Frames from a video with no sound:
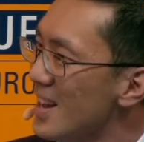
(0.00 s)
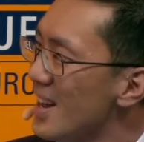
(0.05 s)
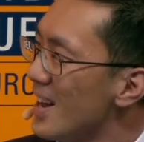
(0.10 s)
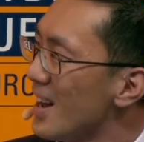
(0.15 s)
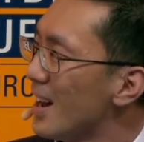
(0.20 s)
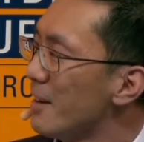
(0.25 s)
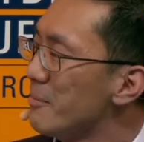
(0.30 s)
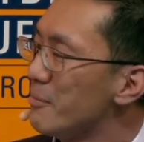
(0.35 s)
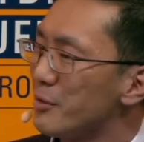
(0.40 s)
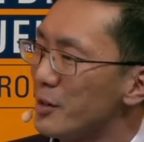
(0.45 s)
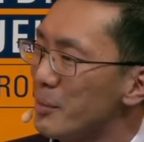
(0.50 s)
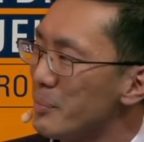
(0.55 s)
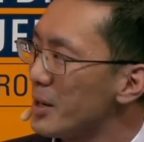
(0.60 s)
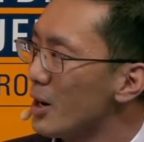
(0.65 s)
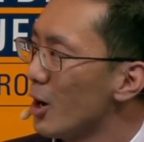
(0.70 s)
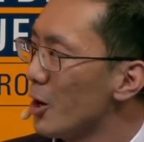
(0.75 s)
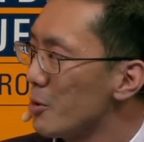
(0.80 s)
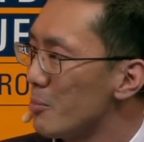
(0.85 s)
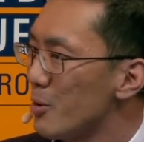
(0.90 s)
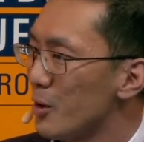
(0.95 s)
I'm from the
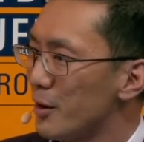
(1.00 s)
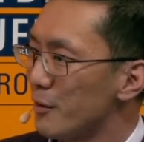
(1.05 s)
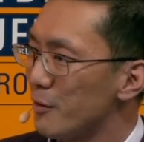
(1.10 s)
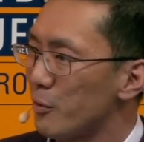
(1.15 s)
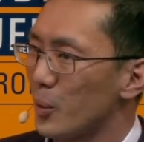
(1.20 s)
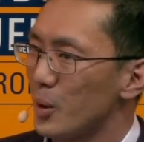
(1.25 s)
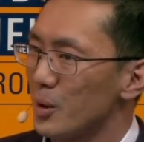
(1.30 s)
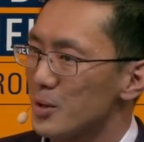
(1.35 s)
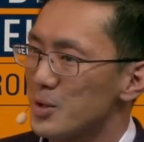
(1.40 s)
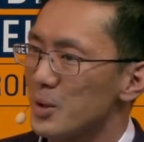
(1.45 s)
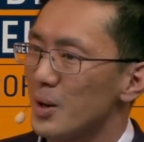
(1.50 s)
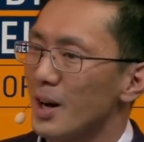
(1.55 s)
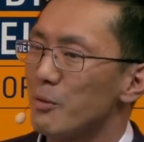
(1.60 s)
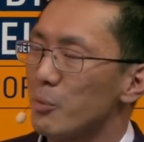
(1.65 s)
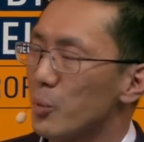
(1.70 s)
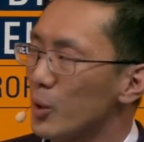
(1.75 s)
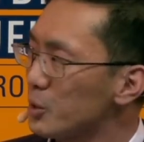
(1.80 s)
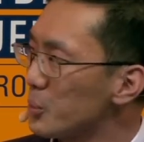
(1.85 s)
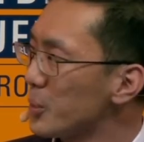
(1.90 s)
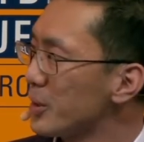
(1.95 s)
automotive world, so
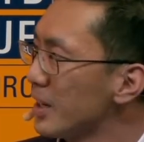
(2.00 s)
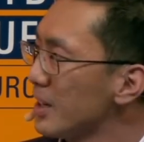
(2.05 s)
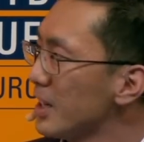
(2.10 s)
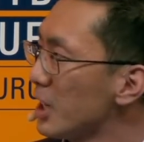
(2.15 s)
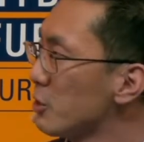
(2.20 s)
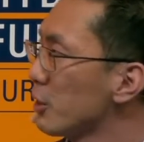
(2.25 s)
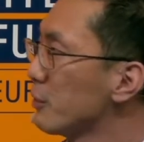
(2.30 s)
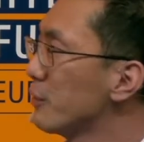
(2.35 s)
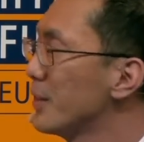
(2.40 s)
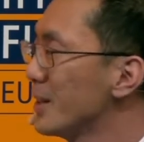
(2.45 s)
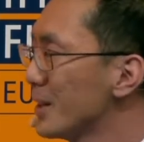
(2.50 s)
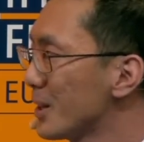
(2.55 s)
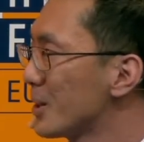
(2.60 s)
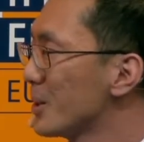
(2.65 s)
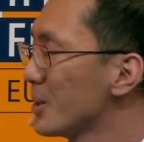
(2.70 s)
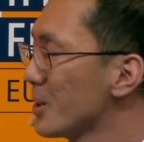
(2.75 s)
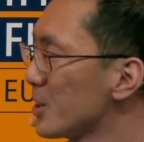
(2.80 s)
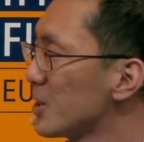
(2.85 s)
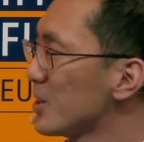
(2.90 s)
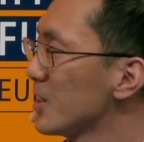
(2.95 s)
I've worked with electric
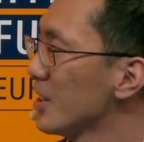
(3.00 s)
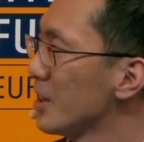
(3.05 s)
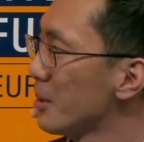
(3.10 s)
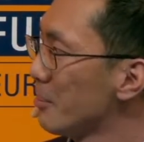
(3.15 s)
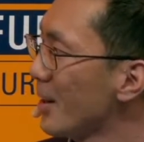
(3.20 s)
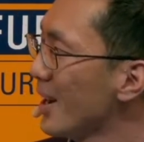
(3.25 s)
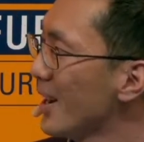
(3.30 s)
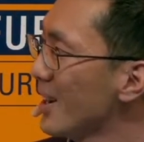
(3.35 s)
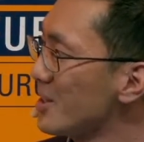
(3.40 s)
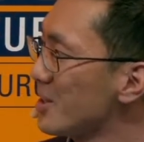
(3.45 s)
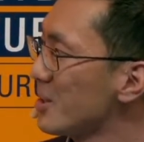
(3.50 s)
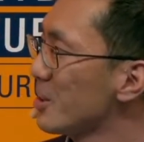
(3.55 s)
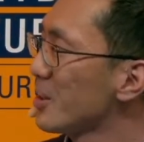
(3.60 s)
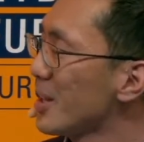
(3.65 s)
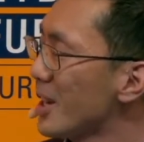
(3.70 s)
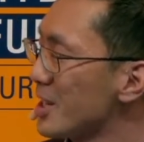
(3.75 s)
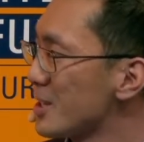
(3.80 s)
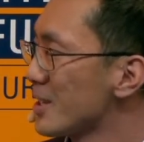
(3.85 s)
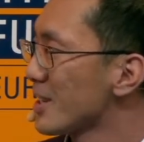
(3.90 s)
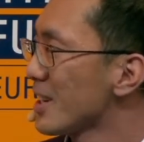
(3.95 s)
vehicles in the past, so
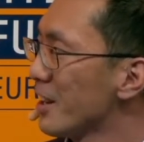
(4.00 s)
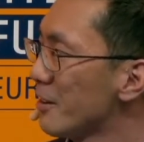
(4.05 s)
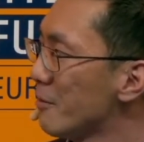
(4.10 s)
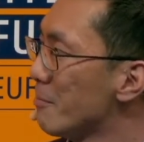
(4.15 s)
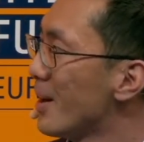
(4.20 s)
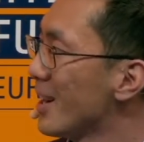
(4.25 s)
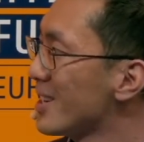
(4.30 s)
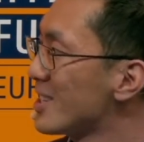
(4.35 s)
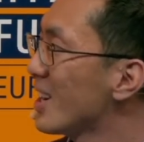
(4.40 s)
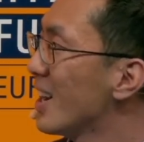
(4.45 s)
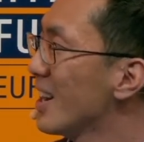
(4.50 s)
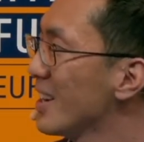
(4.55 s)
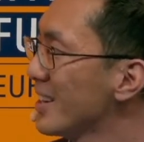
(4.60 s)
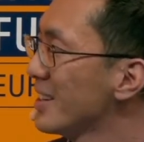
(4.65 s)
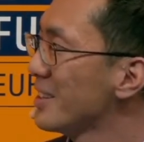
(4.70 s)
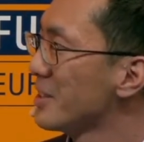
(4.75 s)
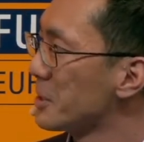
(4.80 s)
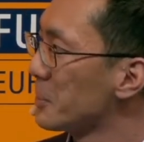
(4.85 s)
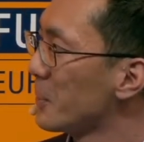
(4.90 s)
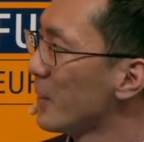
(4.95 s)
that's kind of my
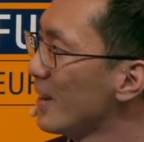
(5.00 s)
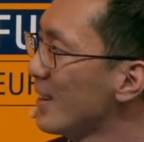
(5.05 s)
tie-in as well.